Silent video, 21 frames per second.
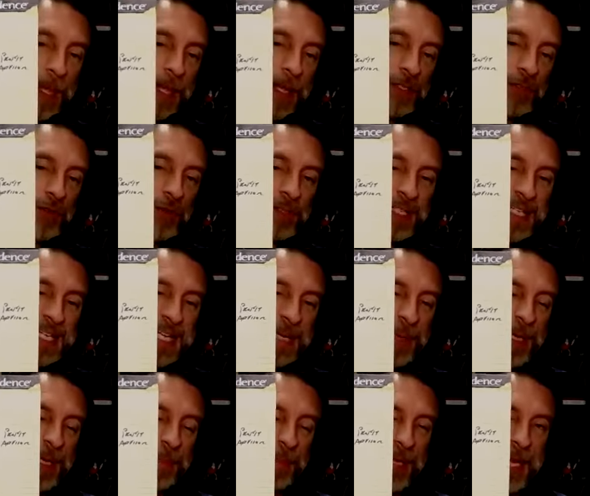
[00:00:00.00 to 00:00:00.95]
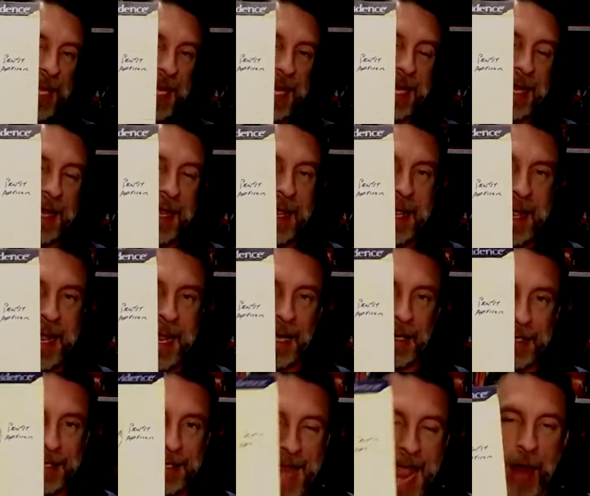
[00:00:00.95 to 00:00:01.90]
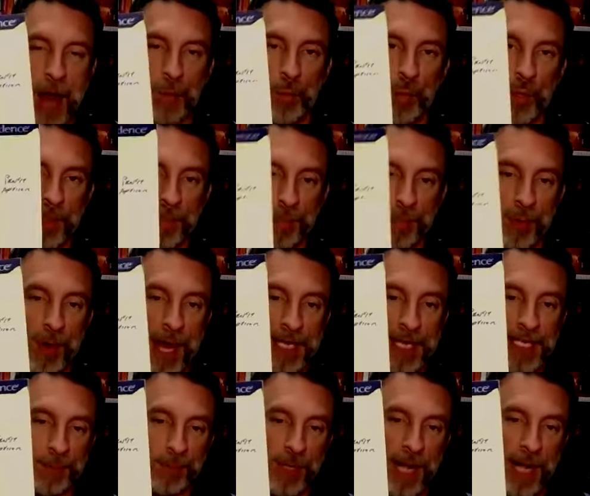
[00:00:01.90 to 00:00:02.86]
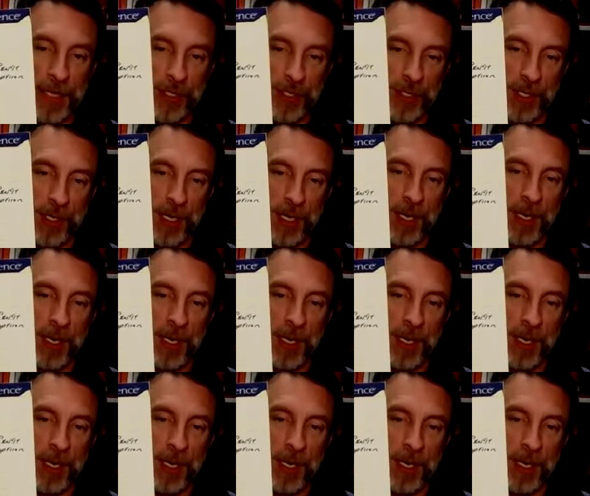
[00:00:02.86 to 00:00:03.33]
It's called DPP, downward price pressure,